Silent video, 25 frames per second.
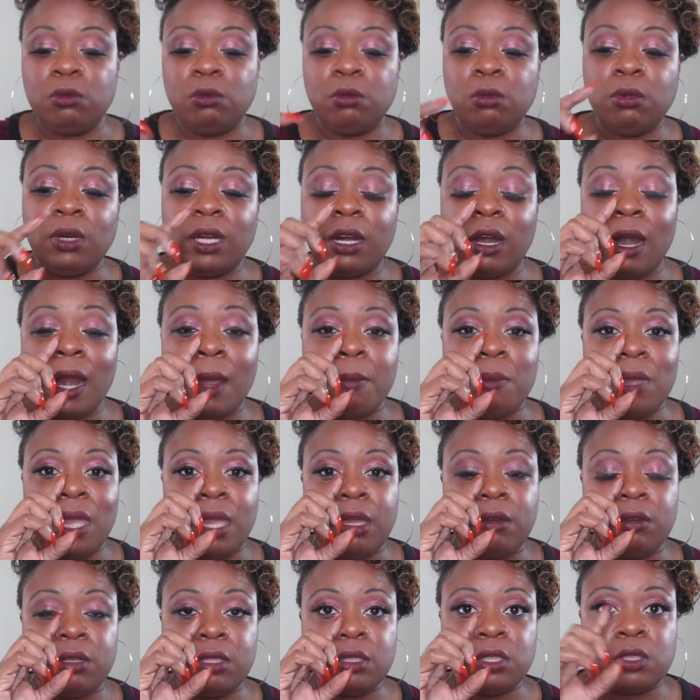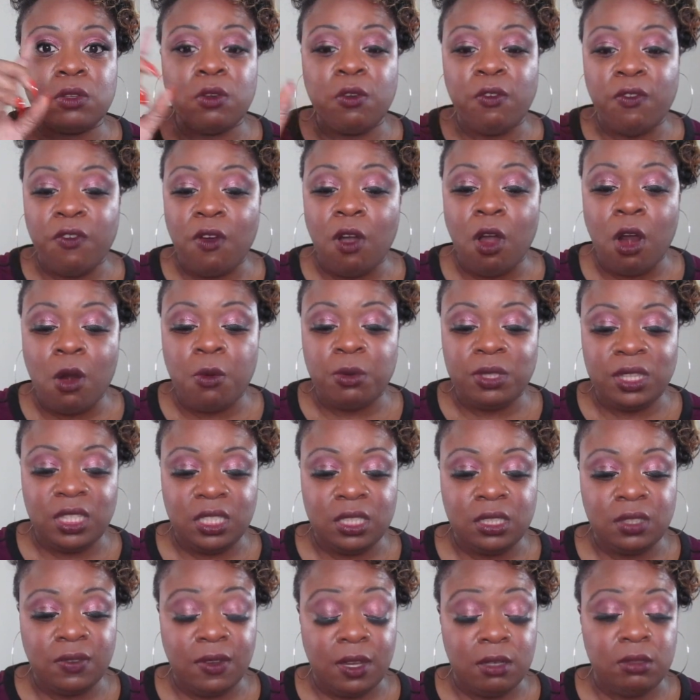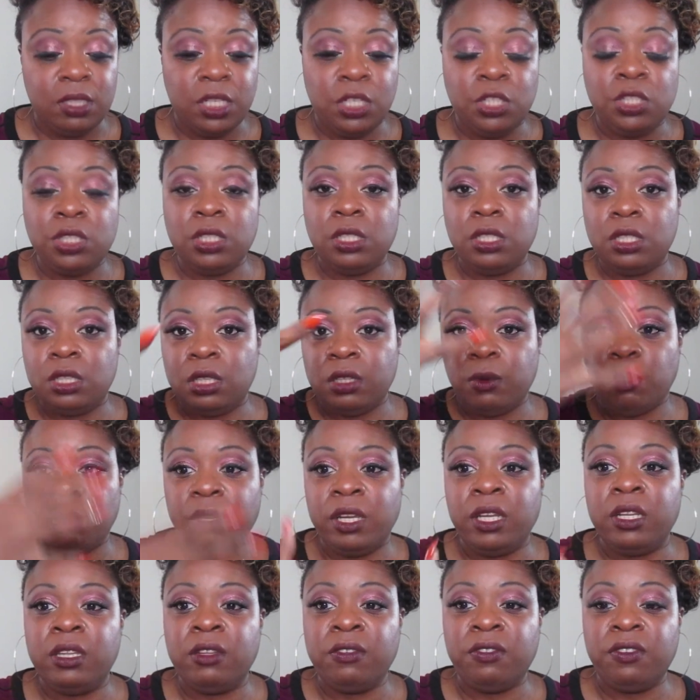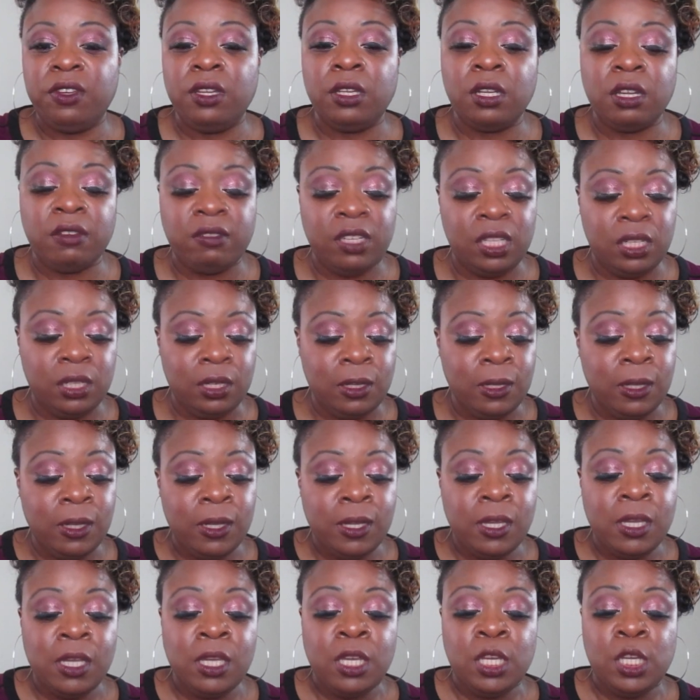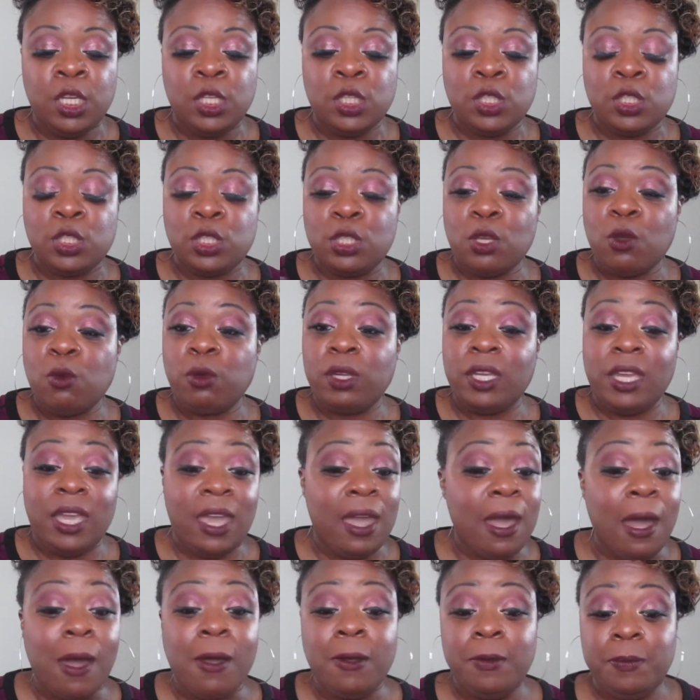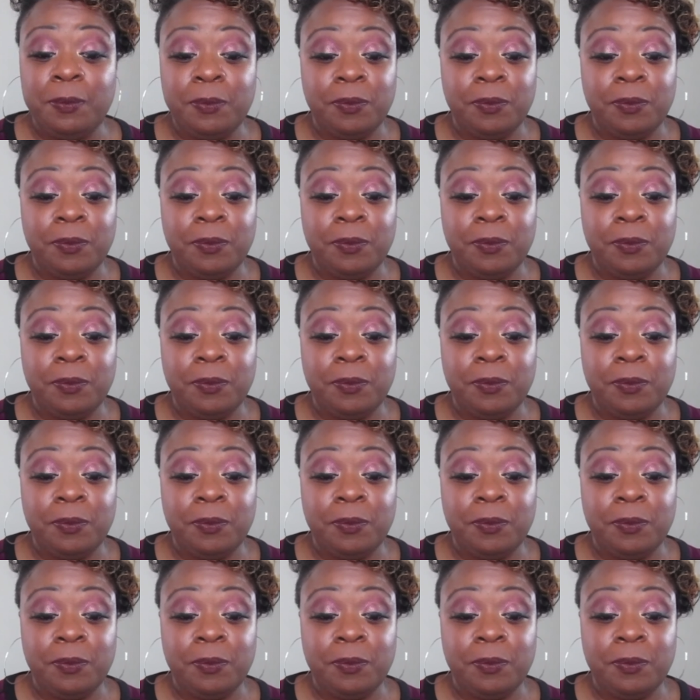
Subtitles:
where I'm at so far with this foundation and the weight and the feel of it. So yeah,